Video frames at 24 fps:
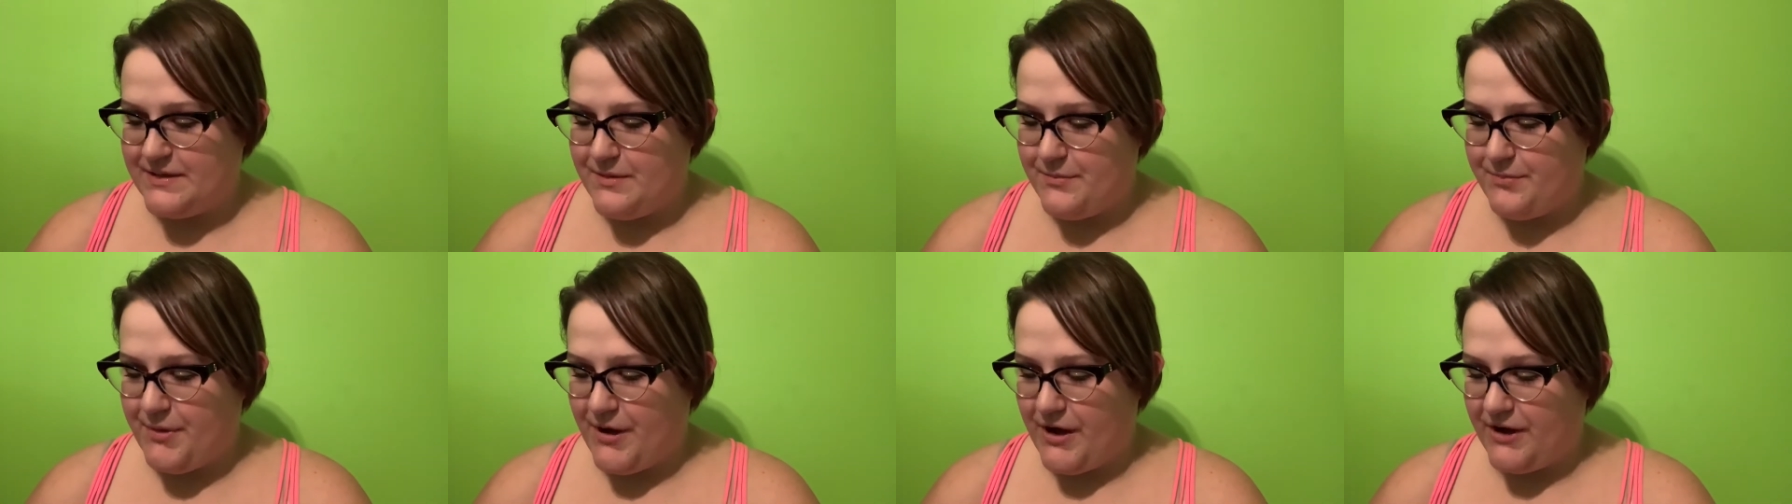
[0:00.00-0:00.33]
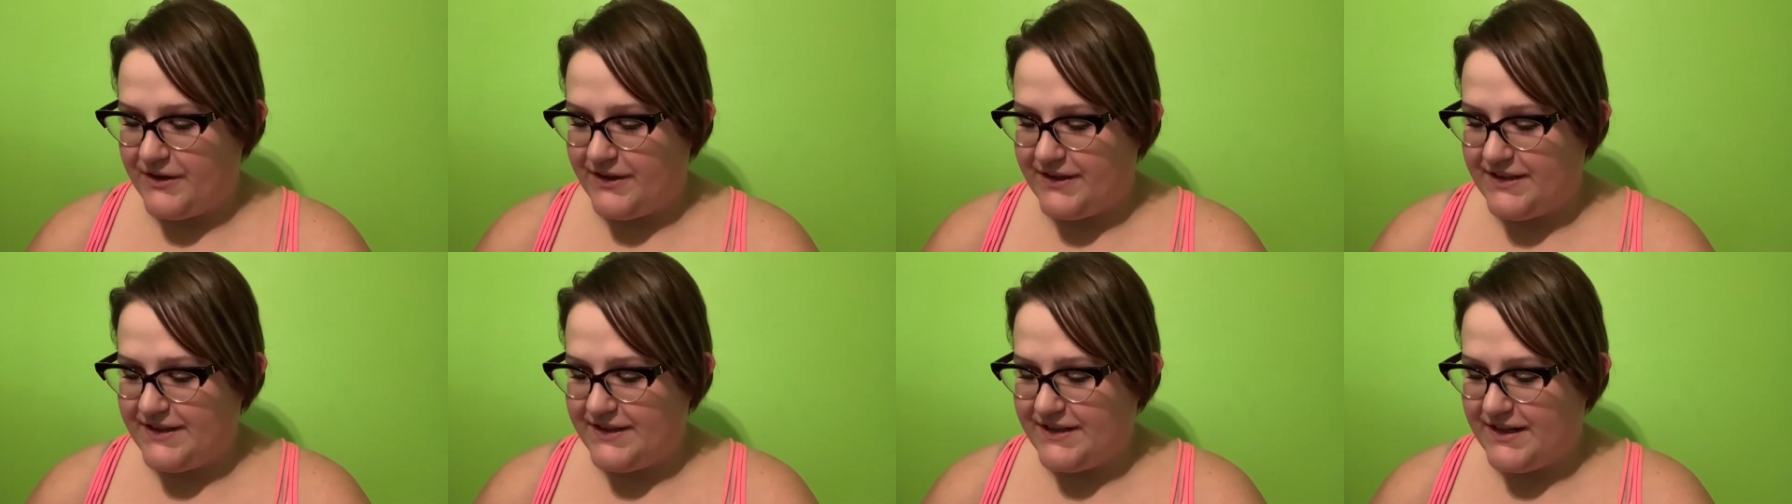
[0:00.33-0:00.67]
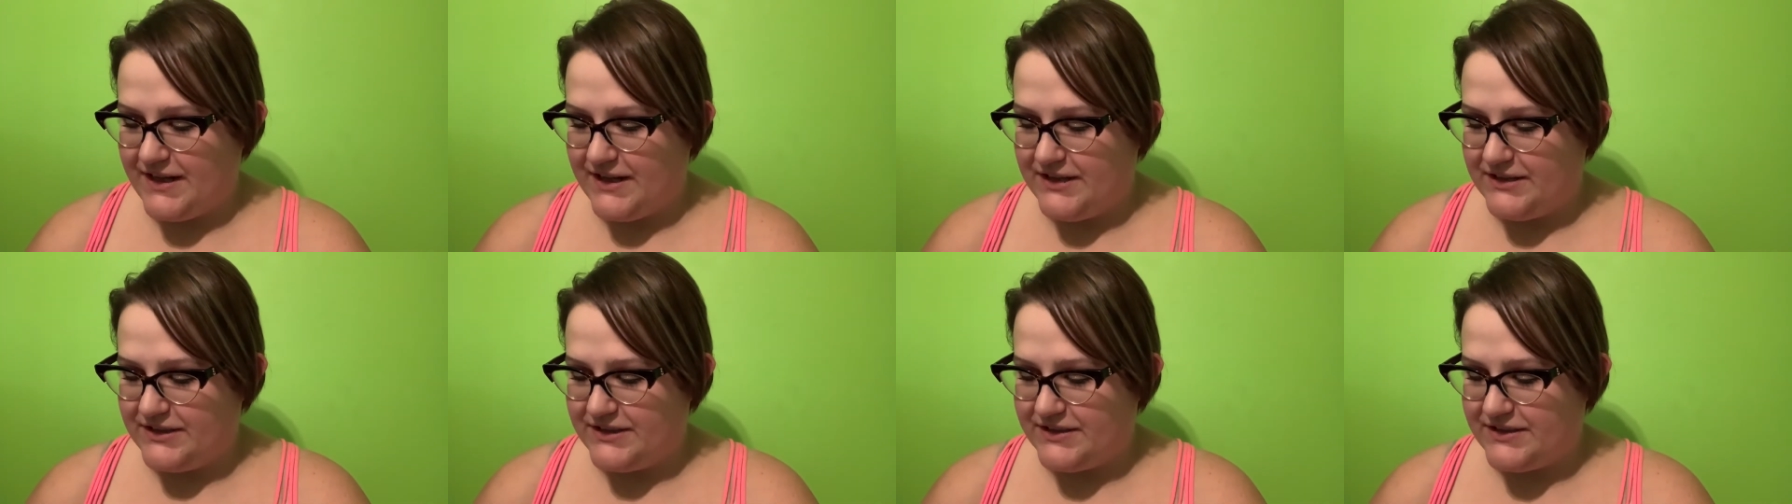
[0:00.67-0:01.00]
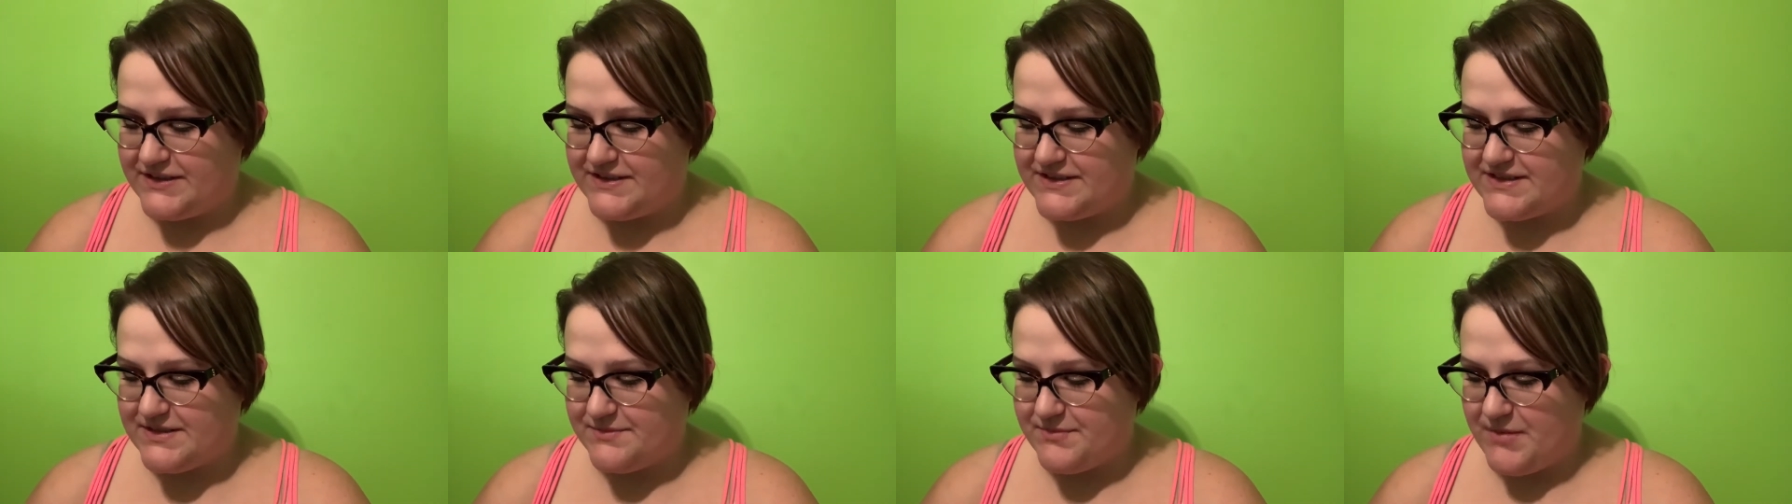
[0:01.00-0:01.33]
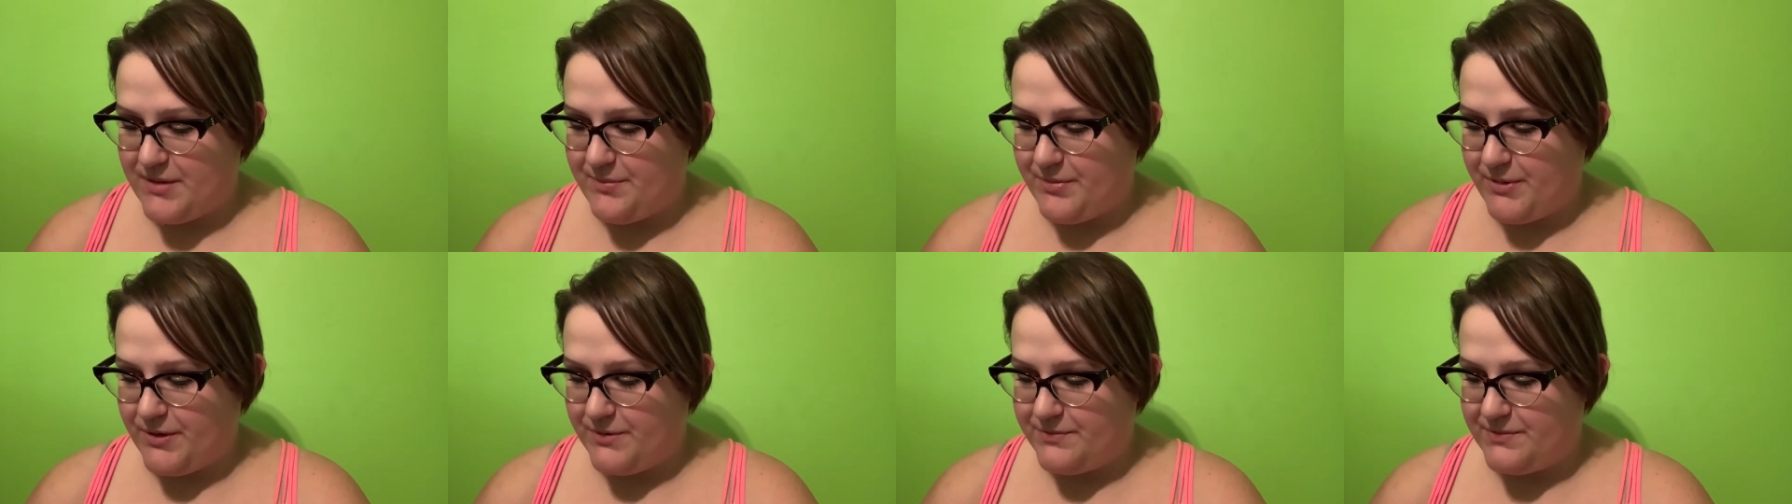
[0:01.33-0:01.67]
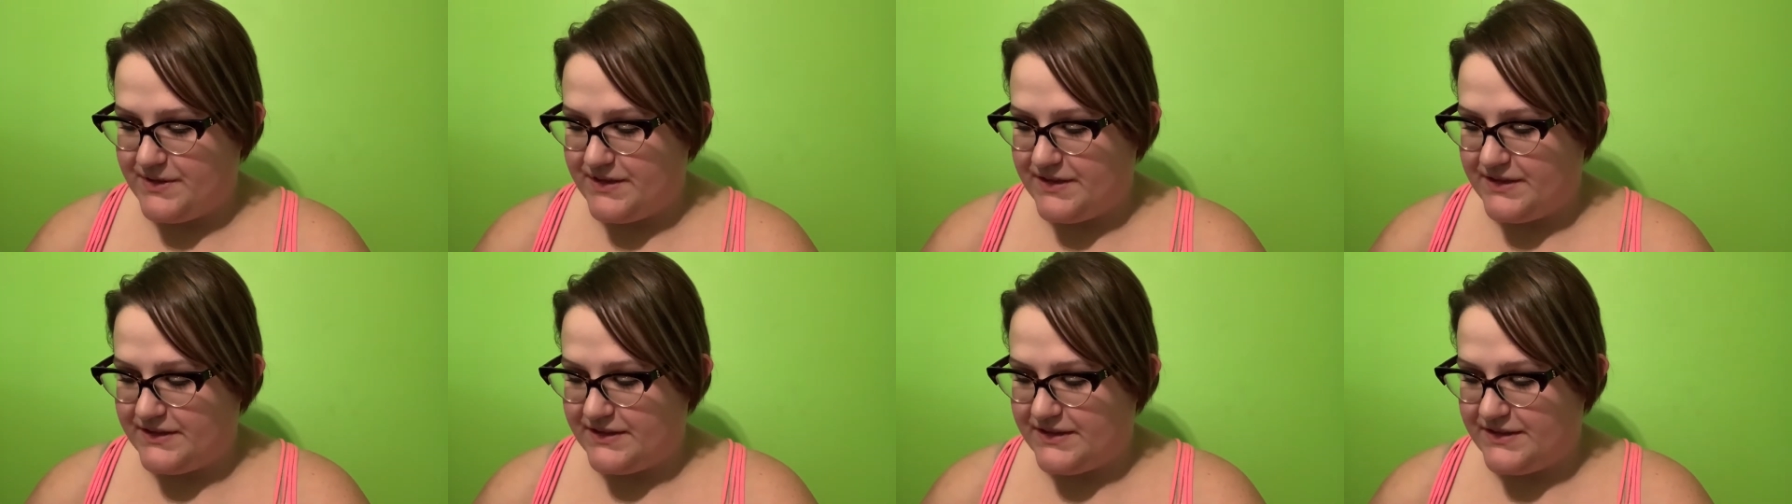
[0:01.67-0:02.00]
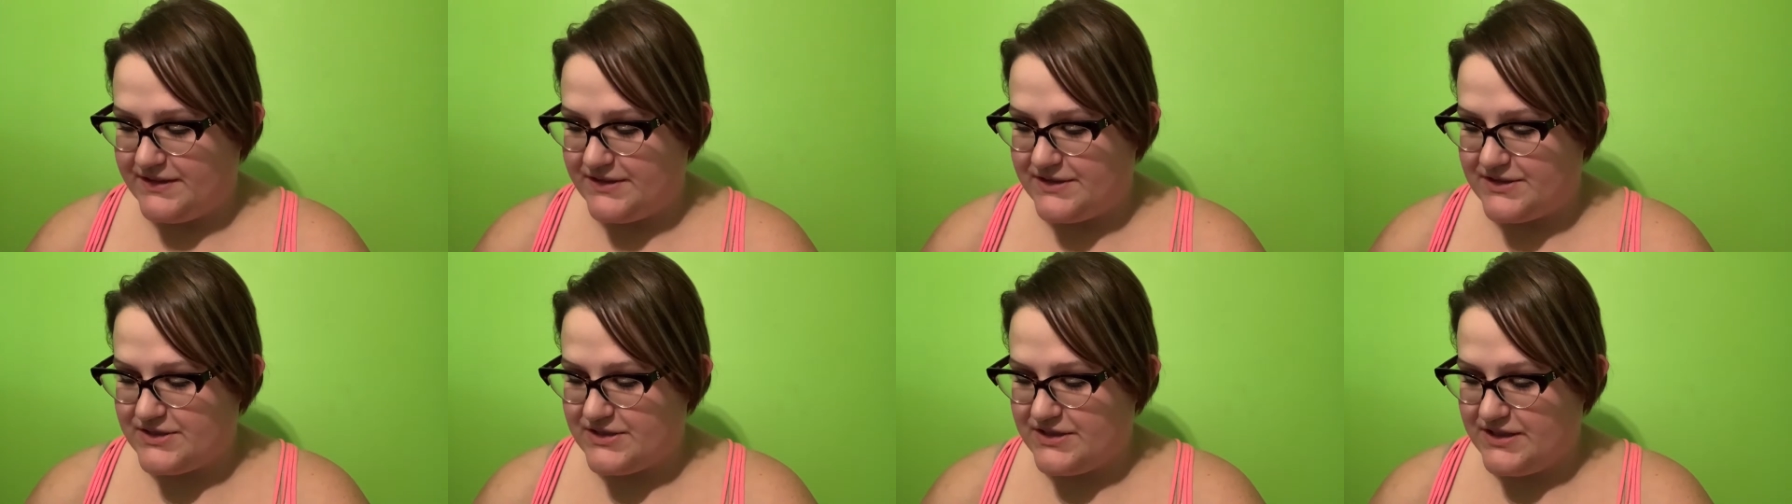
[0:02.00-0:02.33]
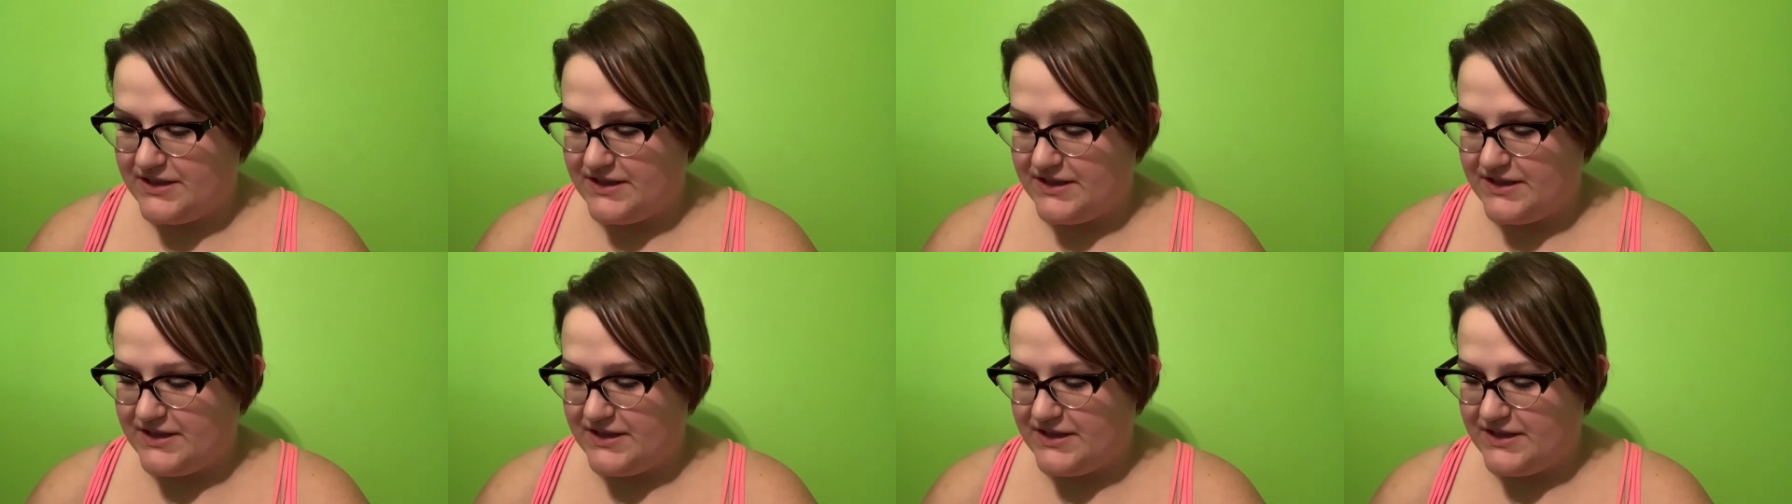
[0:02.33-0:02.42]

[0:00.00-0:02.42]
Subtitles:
Punky Color Semi-Permanent Conditioning